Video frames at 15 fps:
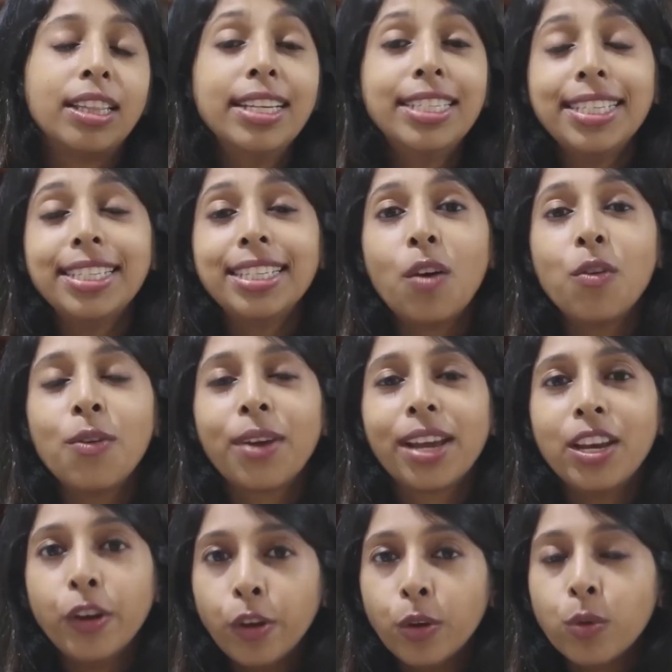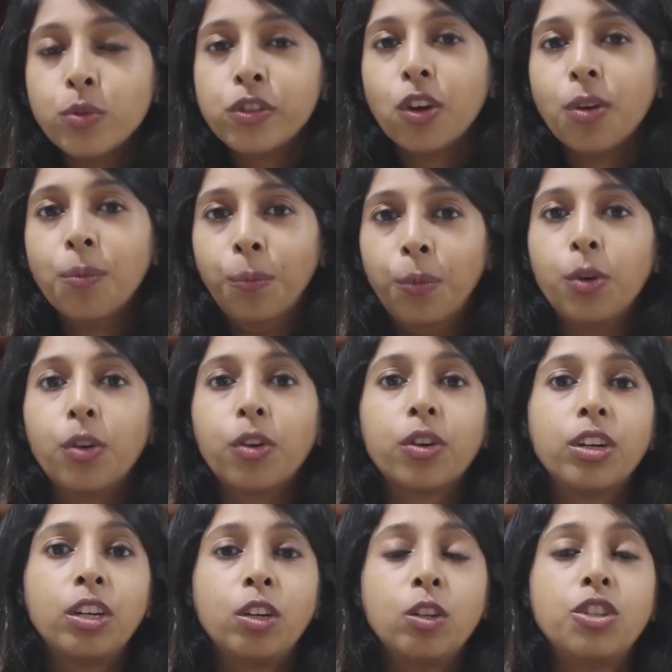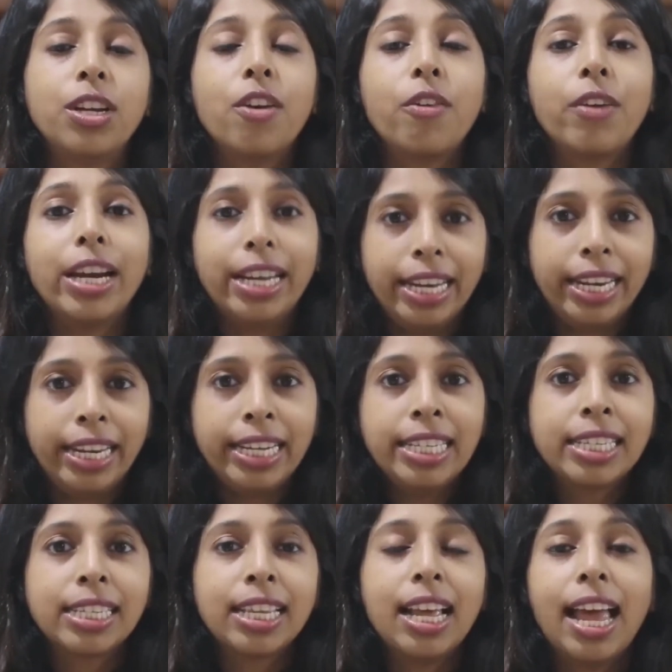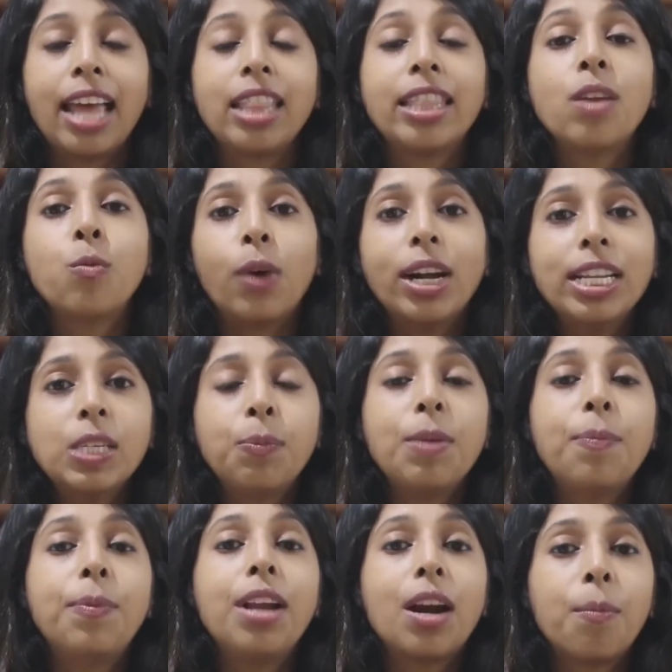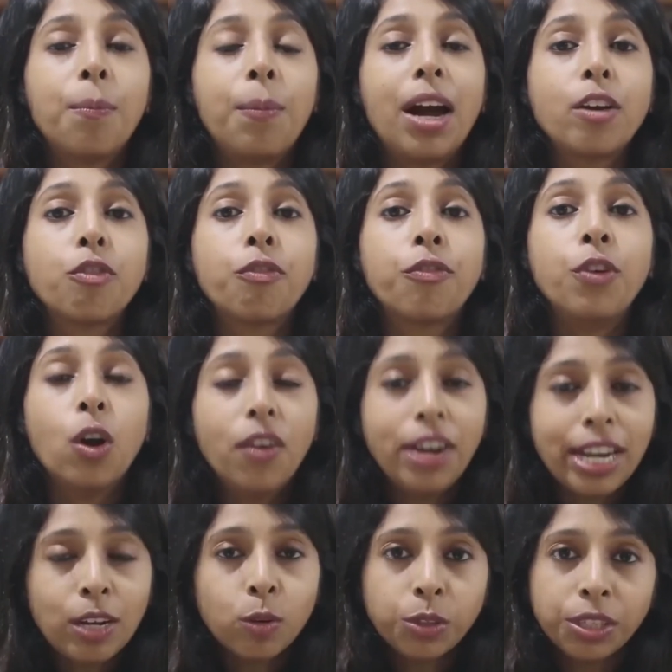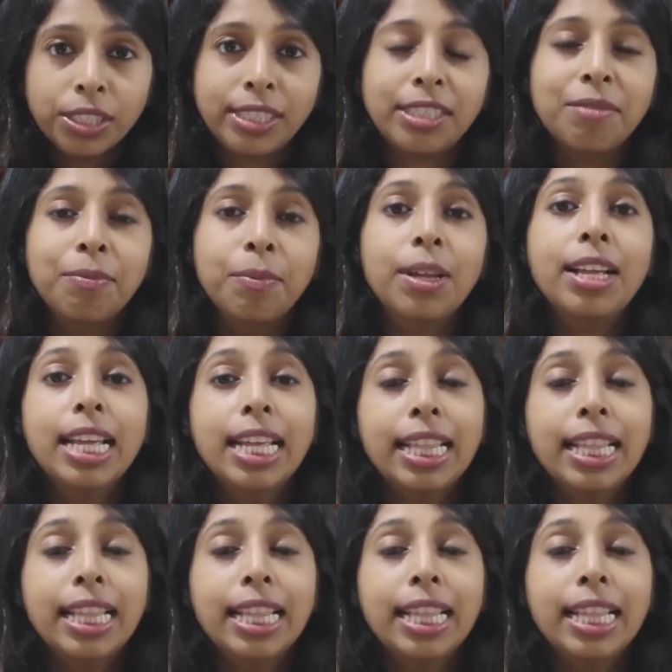This is how you can use your book to generate leads, and then once people are part of your ecosystem,